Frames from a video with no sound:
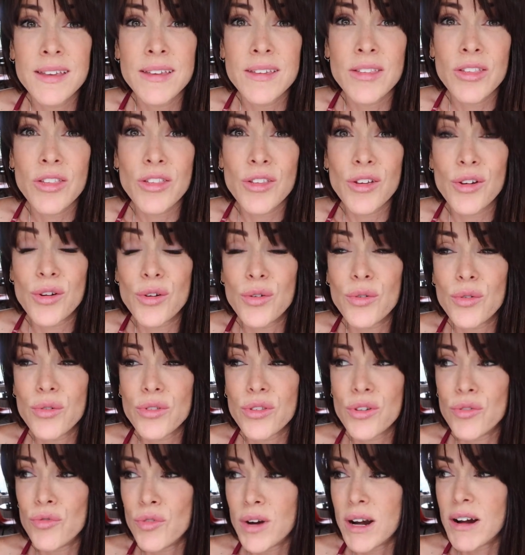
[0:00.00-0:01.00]
So
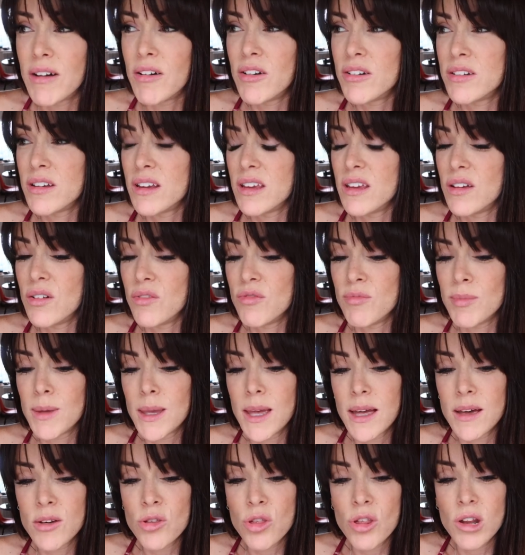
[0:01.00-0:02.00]
the rarity of me
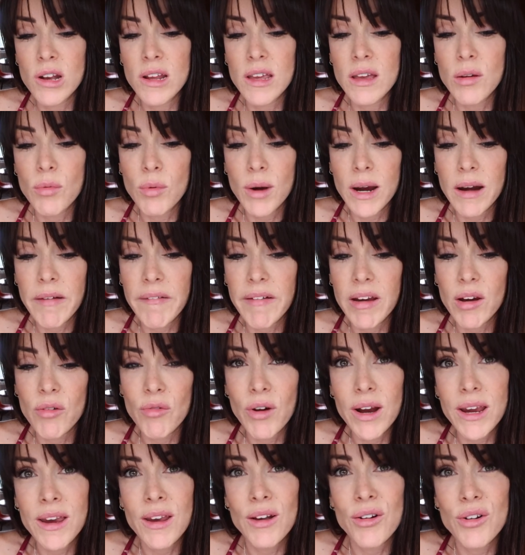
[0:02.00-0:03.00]
actually wearing
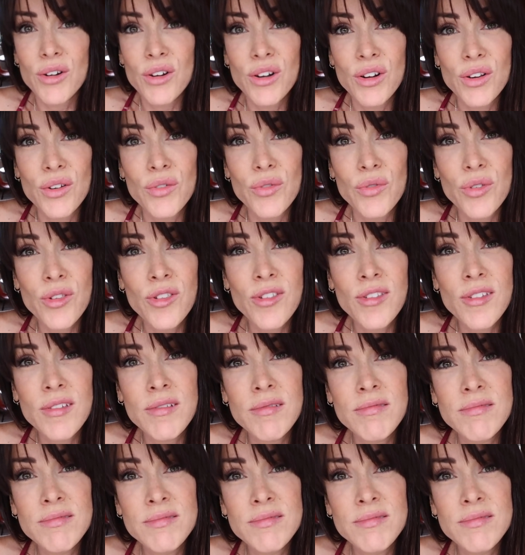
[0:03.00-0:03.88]
regular clothes